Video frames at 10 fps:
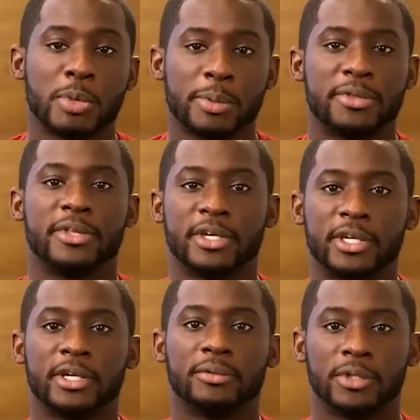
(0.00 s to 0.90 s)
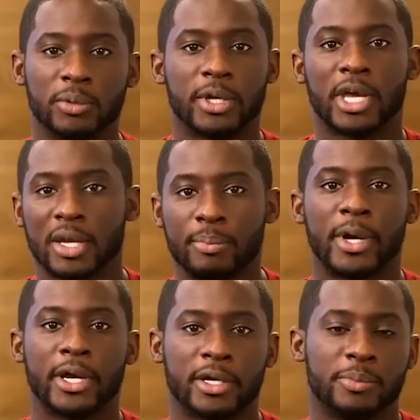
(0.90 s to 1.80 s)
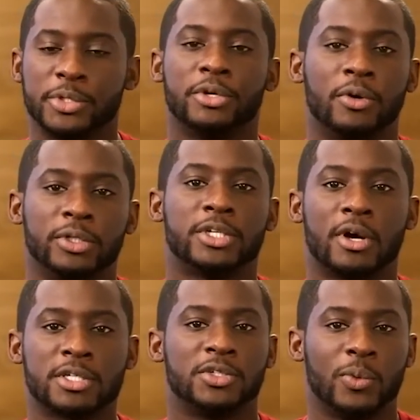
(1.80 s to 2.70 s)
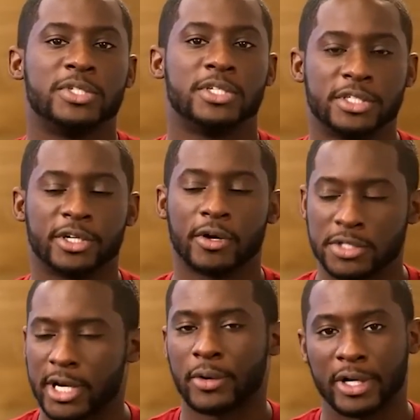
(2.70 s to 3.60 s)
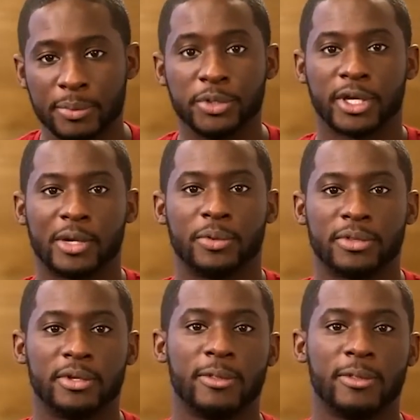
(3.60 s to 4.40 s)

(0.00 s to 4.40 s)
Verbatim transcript: You may be thinking, okay, my computer only talks in ones and zeros, how do I communicate with